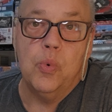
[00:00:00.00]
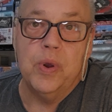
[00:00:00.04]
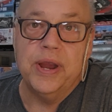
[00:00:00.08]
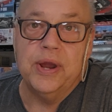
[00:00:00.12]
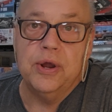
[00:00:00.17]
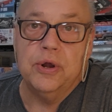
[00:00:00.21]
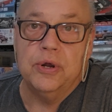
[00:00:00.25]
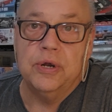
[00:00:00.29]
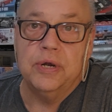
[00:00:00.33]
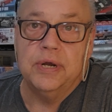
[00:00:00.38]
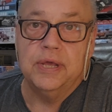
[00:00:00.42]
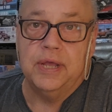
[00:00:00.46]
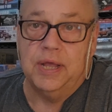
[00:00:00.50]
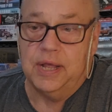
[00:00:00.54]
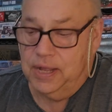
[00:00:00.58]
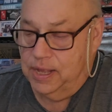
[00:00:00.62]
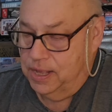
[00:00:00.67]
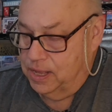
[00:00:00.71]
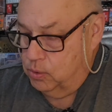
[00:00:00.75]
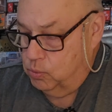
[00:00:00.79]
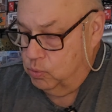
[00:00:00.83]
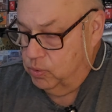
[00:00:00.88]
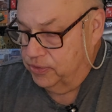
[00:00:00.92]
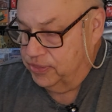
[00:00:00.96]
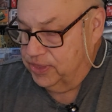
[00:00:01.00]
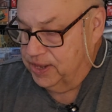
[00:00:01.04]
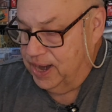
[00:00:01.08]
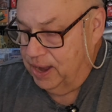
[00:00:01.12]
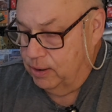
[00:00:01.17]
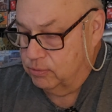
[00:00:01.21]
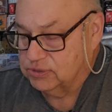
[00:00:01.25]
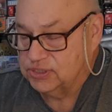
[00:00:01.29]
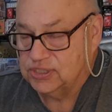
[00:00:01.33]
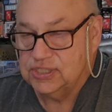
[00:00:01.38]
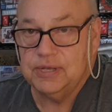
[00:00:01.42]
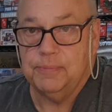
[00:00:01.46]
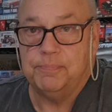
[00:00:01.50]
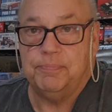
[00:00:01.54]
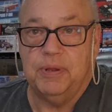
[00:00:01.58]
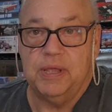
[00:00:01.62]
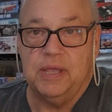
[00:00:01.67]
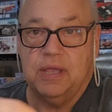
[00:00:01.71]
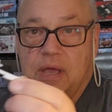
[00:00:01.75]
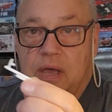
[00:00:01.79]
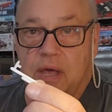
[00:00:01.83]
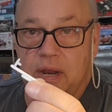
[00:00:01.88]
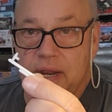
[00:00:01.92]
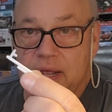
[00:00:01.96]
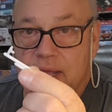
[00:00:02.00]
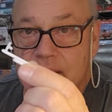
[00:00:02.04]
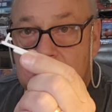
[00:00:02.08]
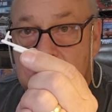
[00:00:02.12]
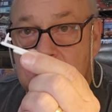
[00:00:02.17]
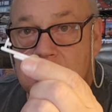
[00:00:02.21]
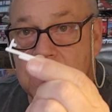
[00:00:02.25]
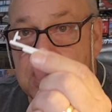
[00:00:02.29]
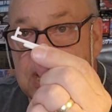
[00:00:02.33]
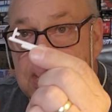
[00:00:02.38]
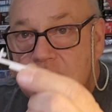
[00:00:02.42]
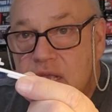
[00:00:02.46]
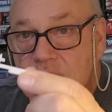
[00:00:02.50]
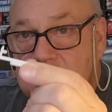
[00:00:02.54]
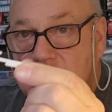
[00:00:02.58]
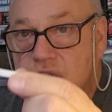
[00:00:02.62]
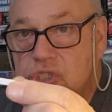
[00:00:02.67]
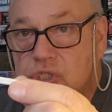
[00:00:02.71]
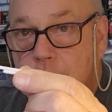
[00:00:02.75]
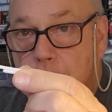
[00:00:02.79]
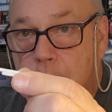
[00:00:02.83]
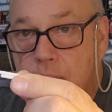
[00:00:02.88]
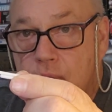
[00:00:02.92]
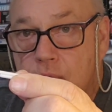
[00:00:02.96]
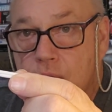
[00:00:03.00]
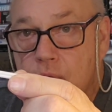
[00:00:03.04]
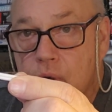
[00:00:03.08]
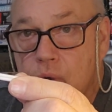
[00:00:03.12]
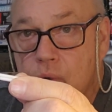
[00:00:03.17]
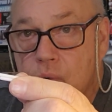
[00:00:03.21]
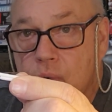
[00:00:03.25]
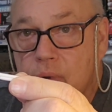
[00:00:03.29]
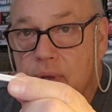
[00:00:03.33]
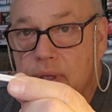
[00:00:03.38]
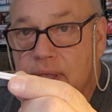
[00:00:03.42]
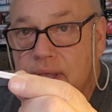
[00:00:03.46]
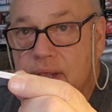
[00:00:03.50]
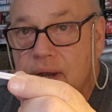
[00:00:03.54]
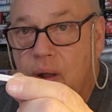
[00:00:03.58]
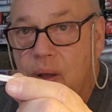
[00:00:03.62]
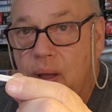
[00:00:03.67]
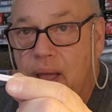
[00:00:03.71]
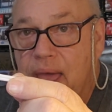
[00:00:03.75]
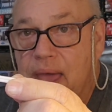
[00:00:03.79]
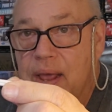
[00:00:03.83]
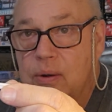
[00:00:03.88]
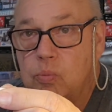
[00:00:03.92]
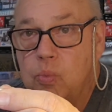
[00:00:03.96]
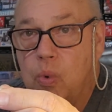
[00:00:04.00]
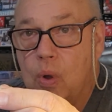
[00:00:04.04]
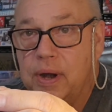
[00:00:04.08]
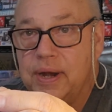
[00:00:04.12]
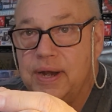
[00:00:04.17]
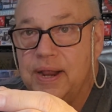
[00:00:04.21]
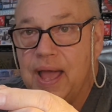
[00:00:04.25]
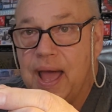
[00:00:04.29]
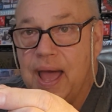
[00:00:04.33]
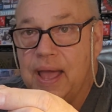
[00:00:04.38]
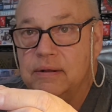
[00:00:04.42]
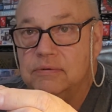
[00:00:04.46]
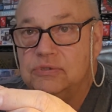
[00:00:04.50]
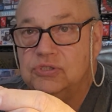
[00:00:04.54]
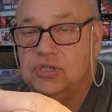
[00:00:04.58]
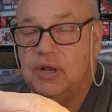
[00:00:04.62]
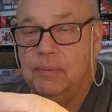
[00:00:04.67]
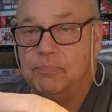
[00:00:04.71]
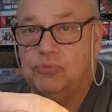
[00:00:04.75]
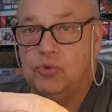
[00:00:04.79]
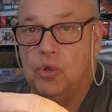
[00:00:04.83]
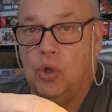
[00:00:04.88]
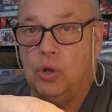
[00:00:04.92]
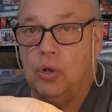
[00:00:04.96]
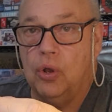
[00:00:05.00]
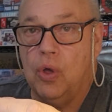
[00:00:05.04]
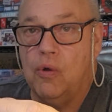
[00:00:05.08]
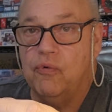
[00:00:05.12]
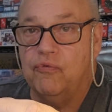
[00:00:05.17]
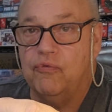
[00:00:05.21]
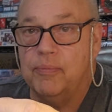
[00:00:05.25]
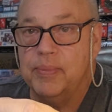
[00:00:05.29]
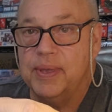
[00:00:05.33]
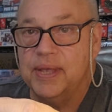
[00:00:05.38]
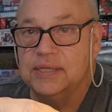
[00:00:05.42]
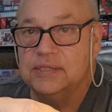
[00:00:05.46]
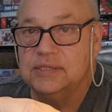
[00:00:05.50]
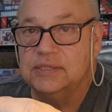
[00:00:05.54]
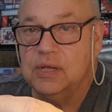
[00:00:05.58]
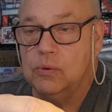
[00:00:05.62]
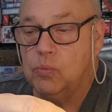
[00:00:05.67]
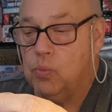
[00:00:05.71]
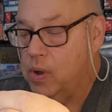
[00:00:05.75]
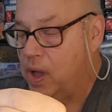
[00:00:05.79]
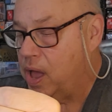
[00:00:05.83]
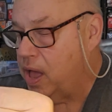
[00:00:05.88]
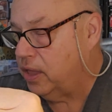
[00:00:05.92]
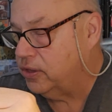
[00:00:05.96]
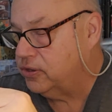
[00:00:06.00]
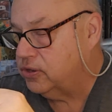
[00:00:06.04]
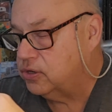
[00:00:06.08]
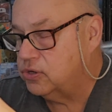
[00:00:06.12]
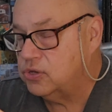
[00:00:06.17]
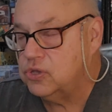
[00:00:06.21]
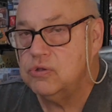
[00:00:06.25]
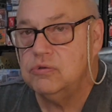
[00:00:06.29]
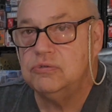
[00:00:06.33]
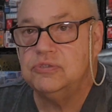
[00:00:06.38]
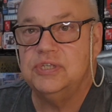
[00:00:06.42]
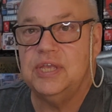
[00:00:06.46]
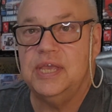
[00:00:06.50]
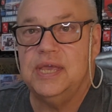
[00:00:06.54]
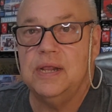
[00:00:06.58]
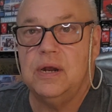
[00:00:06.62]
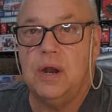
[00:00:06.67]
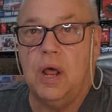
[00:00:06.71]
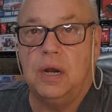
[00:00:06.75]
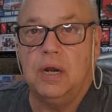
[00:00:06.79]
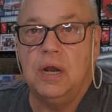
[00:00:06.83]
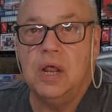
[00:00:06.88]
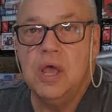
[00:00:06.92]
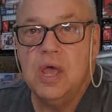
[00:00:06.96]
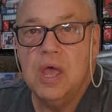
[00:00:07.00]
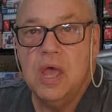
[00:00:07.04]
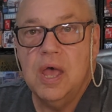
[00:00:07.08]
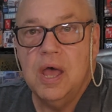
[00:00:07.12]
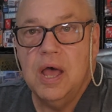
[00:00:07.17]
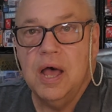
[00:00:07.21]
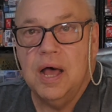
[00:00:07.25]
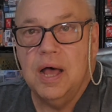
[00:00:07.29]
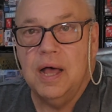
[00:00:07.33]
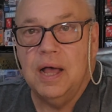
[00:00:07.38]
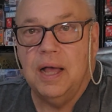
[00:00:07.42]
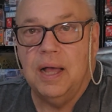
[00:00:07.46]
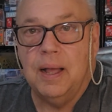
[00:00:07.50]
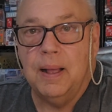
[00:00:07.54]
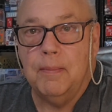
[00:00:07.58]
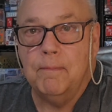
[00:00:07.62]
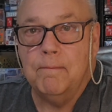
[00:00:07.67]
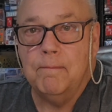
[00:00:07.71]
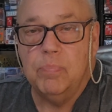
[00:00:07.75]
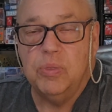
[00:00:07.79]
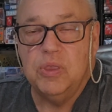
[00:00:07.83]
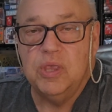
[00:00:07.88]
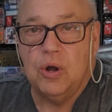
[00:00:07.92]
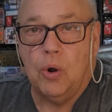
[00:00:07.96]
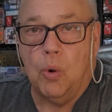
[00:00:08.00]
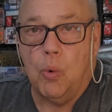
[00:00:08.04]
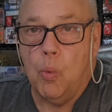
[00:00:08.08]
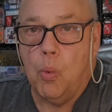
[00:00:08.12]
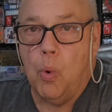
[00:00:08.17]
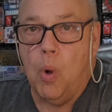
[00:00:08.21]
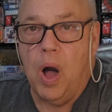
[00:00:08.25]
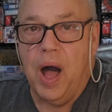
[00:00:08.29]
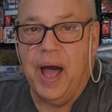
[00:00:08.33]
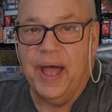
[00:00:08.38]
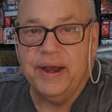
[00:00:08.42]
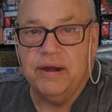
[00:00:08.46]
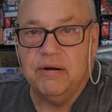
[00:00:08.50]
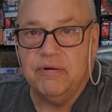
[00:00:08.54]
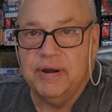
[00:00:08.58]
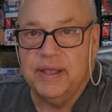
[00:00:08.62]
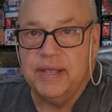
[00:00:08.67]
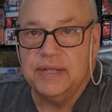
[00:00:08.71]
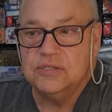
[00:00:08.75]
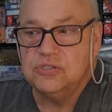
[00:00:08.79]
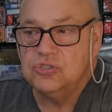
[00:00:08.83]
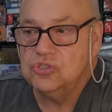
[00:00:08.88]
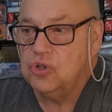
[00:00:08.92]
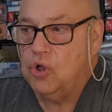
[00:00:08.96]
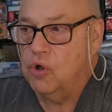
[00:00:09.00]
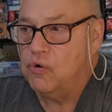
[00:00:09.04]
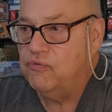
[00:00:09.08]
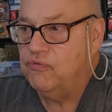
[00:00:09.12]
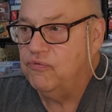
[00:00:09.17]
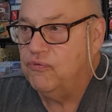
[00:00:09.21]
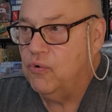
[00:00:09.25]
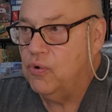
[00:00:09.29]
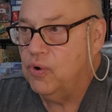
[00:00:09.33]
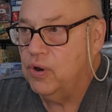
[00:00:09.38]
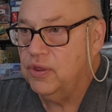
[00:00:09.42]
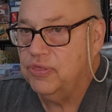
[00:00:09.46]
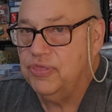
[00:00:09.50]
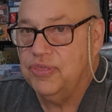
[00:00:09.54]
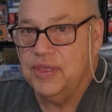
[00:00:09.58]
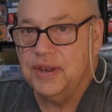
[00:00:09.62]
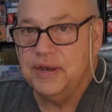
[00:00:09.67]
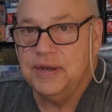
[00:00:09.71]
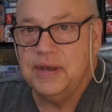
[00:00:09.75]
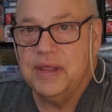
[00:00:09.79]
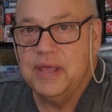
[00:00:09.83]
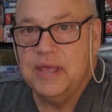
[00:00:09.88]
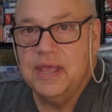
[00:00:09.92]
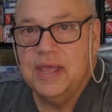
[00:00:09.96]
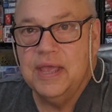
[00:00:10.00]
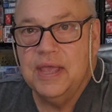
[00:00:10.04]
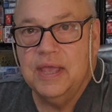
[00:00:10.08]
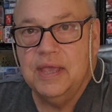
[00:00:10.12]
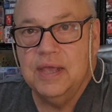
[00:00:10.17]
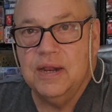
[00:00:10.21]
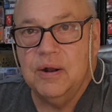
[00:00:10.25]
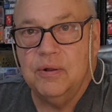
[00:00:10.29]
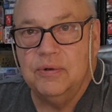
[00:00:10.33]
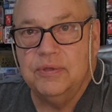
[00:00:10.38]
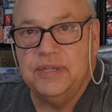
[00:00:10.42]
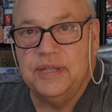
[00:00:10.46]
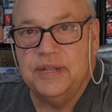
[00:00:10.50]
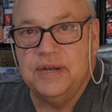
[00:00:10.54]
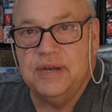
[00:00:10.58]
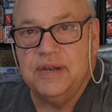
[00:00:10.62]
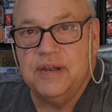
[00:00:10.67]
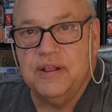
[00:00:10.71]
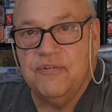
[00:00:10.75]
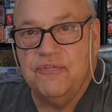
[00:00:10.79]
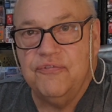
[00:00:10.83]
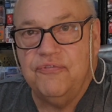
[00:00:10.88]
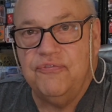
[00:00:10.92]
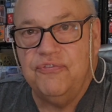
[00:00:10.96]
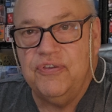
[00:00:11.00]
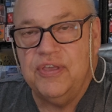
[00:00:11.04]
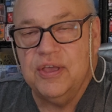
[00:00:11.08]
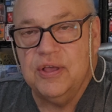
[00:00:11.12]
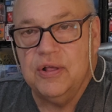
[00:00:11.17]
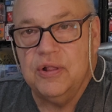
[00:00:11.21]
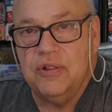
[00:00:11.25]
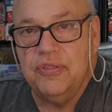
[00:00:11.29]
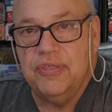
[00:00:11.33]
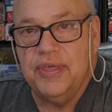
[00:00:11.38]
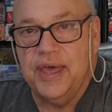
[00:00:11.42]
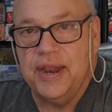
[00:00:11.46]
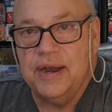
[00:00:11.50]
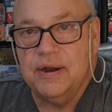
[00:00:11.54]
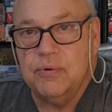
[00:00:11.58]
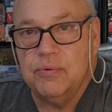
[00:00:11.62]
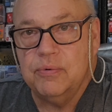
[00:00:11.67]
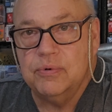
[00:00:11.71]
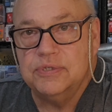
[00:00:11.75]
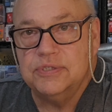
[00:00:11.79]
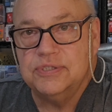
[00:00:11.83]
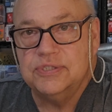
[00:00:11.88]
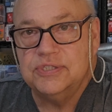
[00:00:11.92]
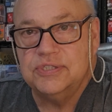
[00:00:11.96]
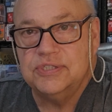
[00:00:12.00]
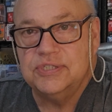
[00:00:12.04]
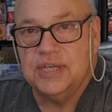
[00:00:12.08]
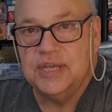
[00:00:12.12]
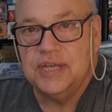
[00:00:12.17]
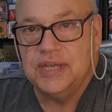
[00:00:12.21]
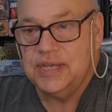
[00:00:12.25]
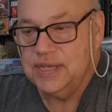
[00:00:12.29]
weird with it. I was simply cutting sprue. I had one guy who jumped all over me and said, well, you're using it on wiring and so forth. And, didn't you feel that it was,